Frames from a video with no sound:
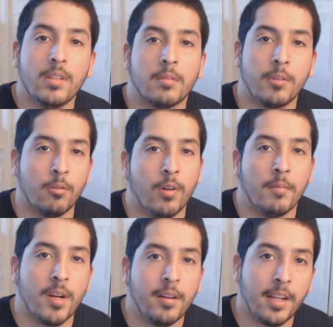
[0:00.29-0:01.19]
What is up
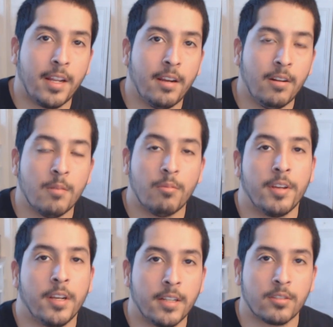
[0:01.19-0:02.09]
everyone, Barricade here, and I'm
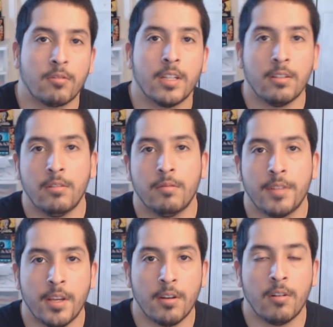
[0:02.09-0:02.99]
bringing you guys a quick little
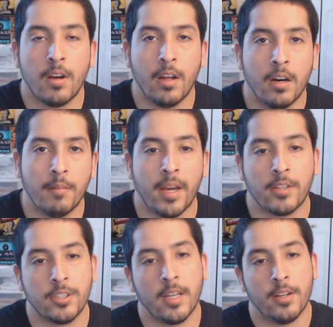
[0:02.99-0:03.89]
video. Um, I
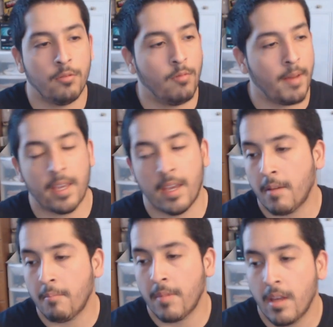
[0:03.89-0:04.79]
actually got a new
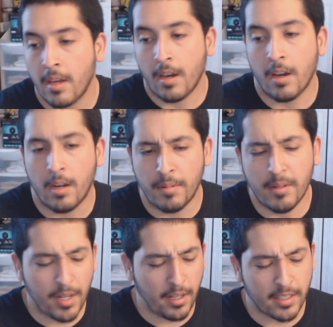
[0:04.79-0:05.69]
webcam. Uh,
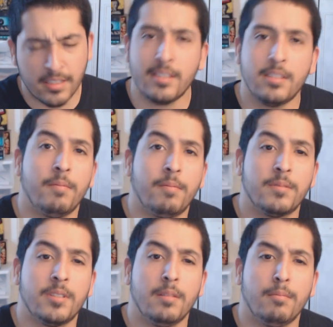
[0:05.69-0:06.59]
paid about like 60
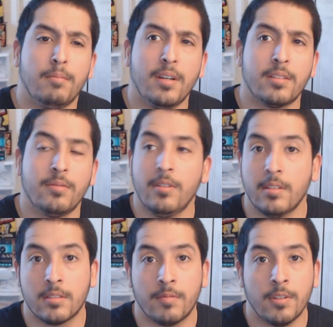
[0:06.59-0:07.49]
some bucks for
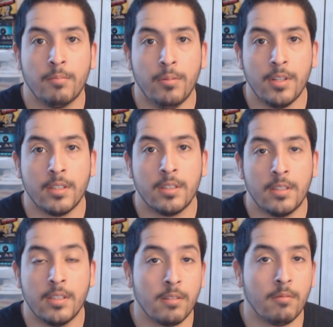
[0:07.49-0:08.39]
it. It's pretty, pretty
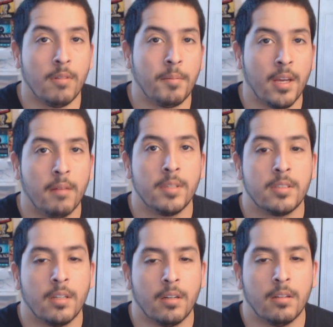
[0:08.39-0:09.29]
decent webcam.
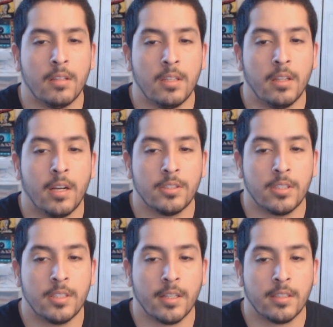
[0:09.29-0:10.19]
It's uh, the
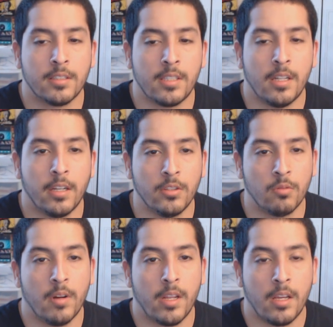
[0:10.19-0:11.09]
Logitech
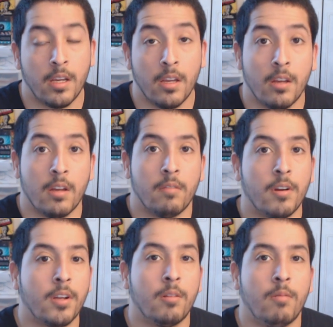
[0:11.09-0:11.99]
C920.
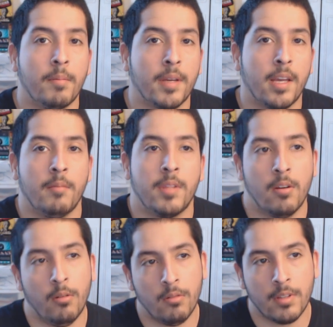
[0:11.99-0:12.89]
Very good webcam.
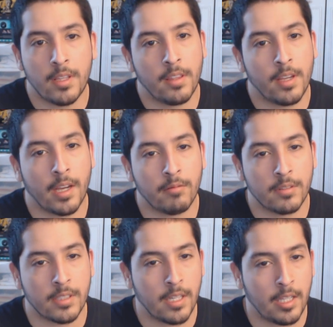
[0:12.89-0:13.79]
The only thing I
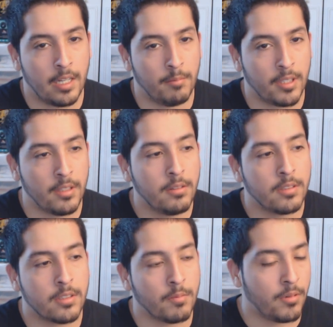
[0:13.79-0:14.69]
would say that I'm a little
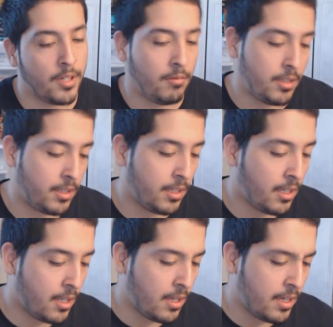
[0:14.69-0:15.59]
disappointed with it
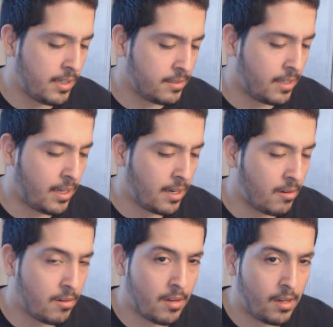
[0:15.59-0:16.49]
is that I
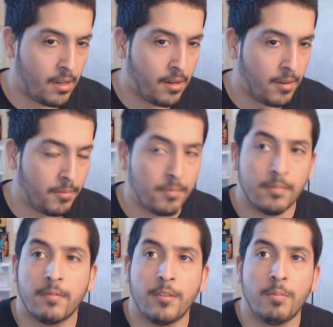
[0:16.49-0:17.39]
heard uh,
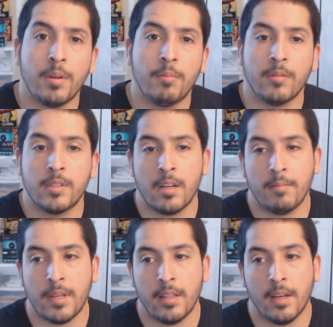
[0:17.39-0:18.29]
a few people
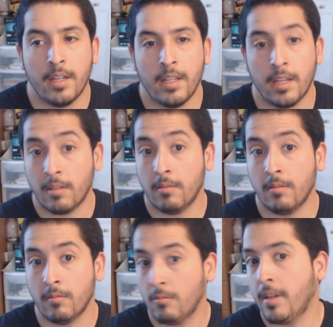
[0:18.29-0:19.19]
telling me that it
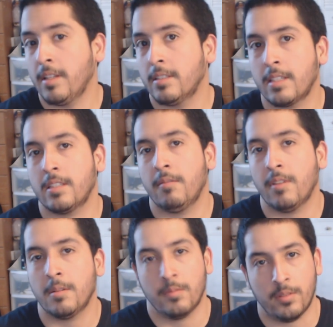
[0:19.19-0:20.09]
can run in 60
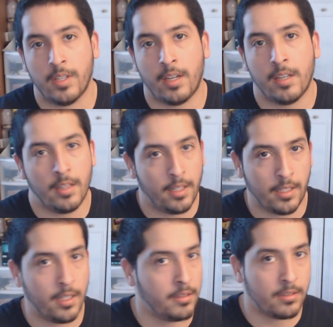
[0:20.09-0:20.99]
frames per second.
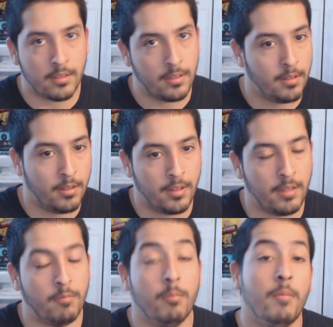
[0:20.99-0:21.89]
Like that's the
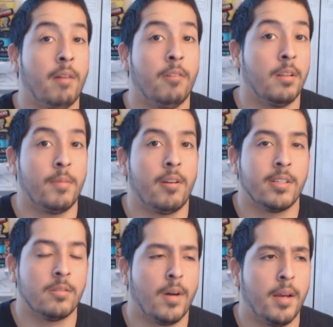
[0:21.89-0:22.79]
main, one of the main
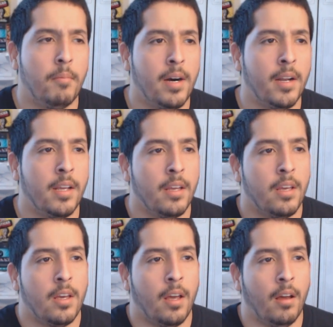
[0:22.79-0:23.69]
reasons why I bought it.
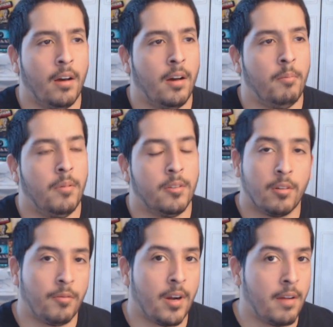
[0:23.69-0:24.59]
Uh, but
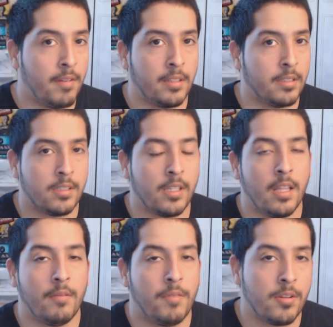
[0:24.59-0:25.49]
so far I've yet to see
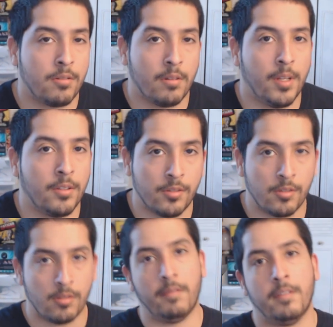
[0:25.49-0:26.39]
that feature. I'm not
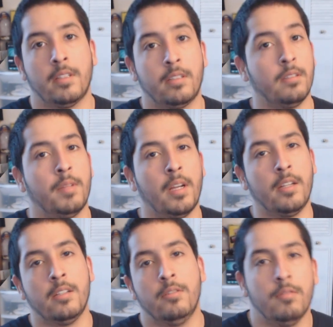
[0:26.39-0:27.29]
sure if it's like something I
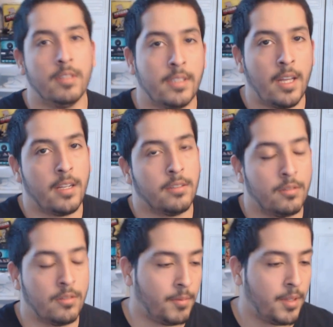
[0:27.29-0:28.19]
need to do in the settings
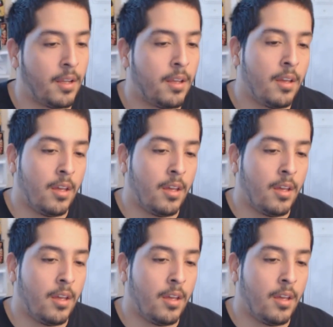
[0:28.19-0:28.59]
or something.